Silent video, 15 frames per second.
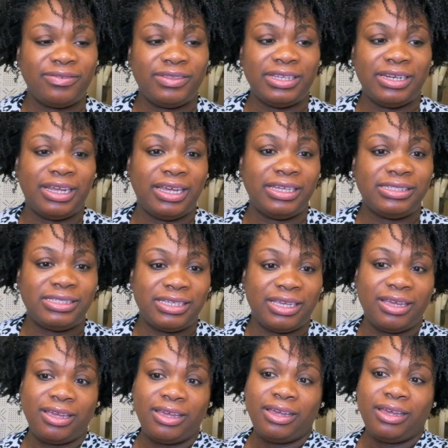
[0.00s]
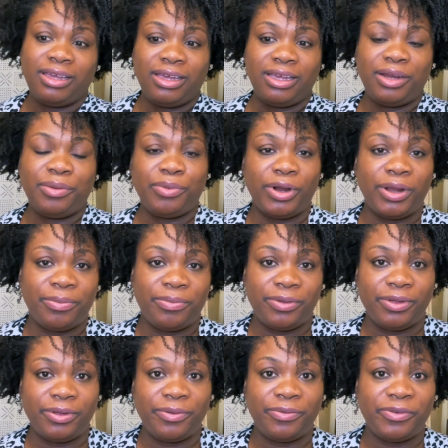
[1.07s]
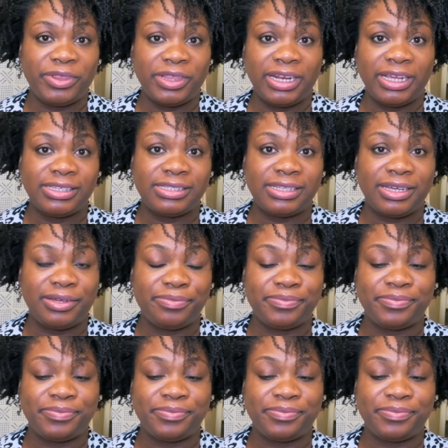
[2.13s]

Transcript: of the night, hair prep for the next day.